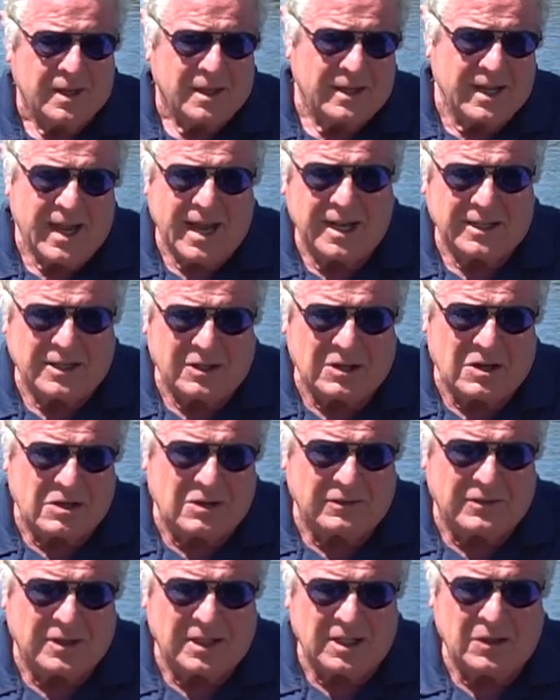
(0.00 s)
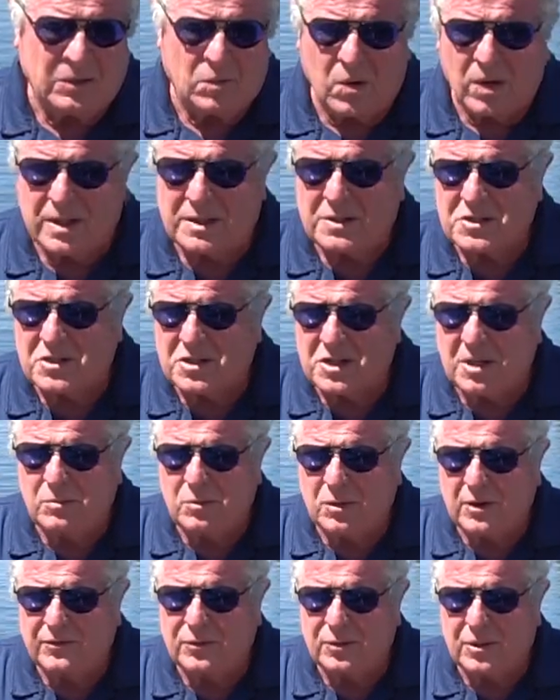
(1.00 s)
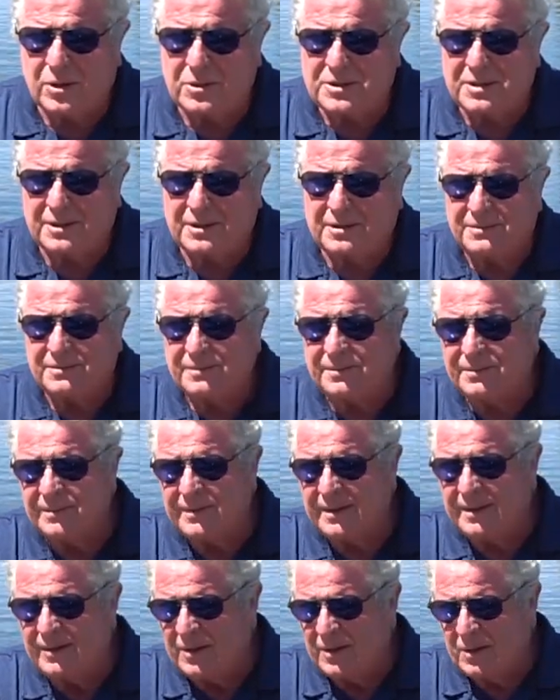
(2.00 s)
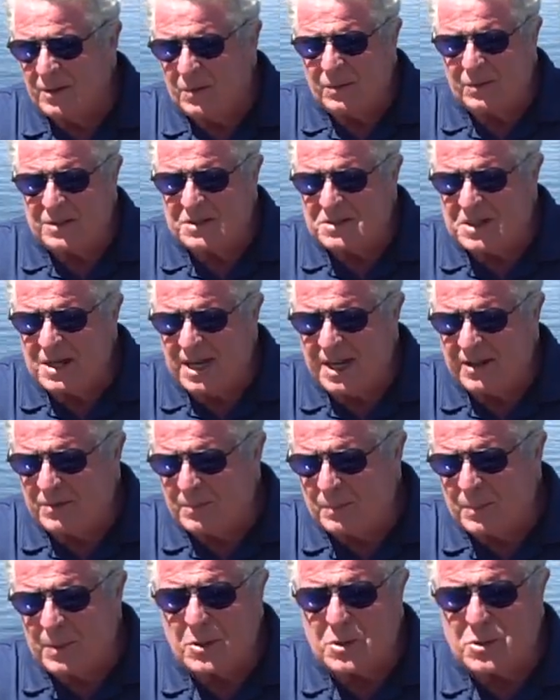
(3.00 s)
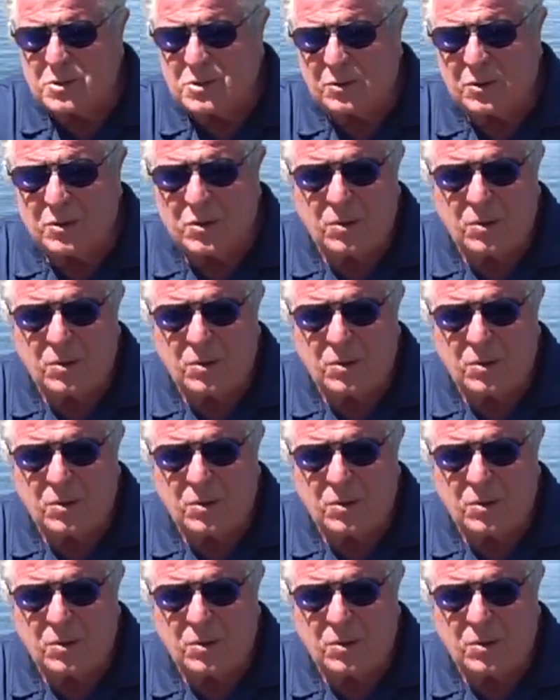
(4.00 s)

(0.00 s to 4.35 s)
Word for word: Now, how do you know if you need one subwoofer or two? Well, it's kind of a personal